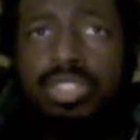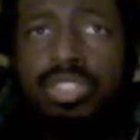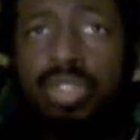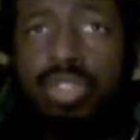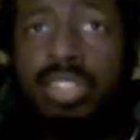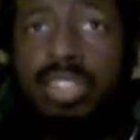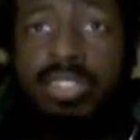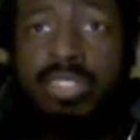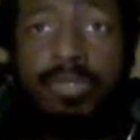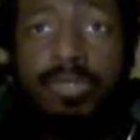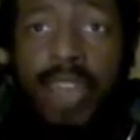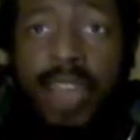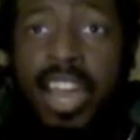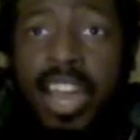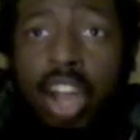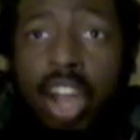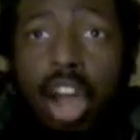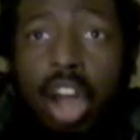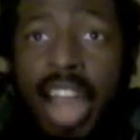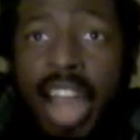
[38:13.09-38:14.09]
to define
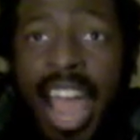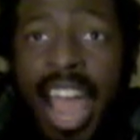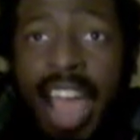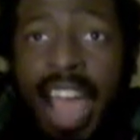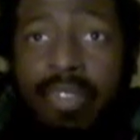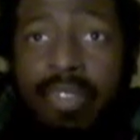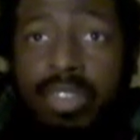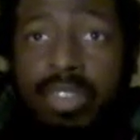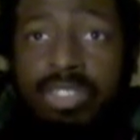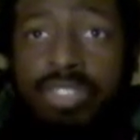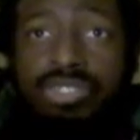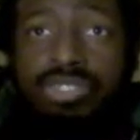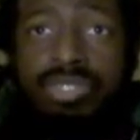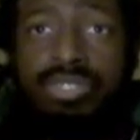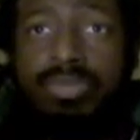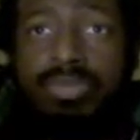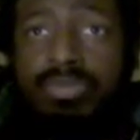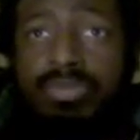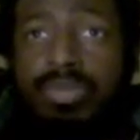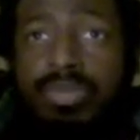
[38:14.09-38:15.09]
it on average,
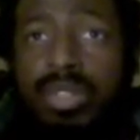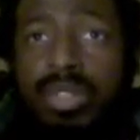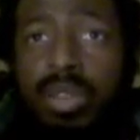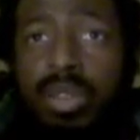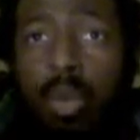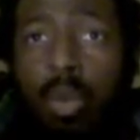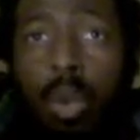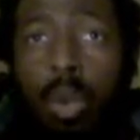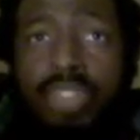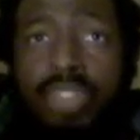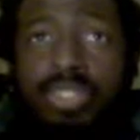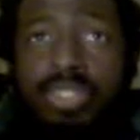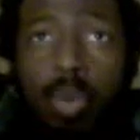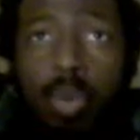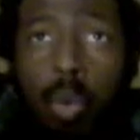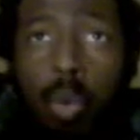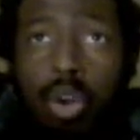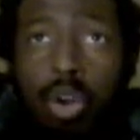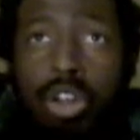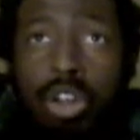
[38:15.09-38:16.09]
what does the
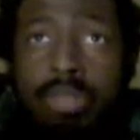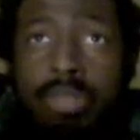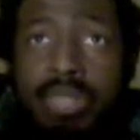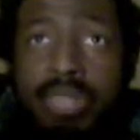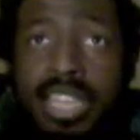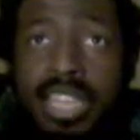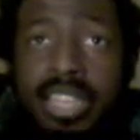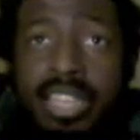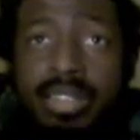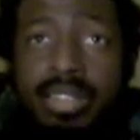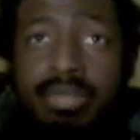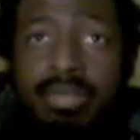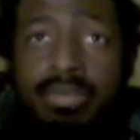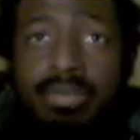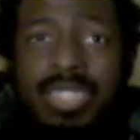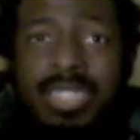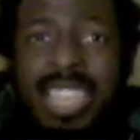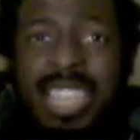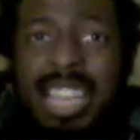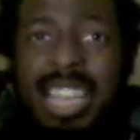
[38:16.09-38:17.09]
word mean?
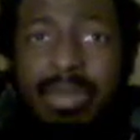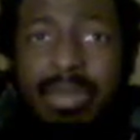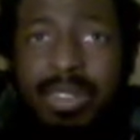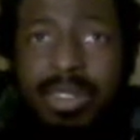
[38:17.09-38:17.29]
Gamer?